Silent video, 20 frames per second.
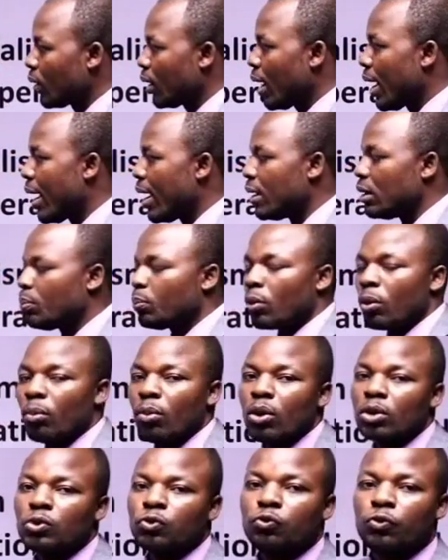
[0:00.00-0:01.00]
and
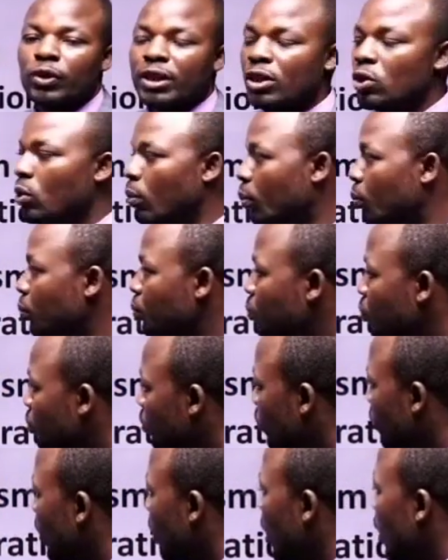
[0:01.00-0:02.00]
promote freedom.
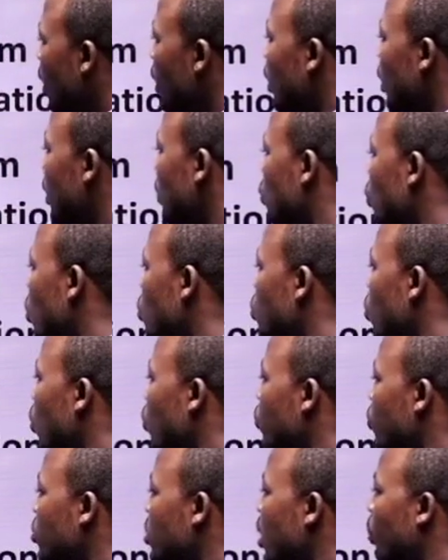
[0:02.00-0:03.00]
It was
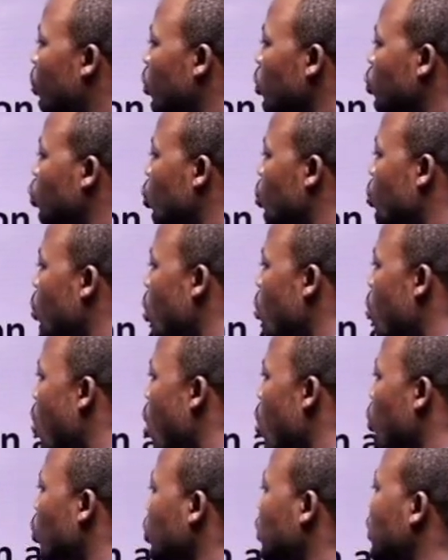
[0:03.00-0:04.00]
also supposed to
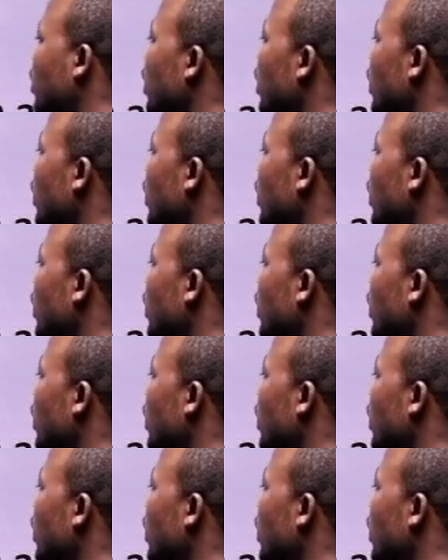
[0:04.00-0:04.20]
promote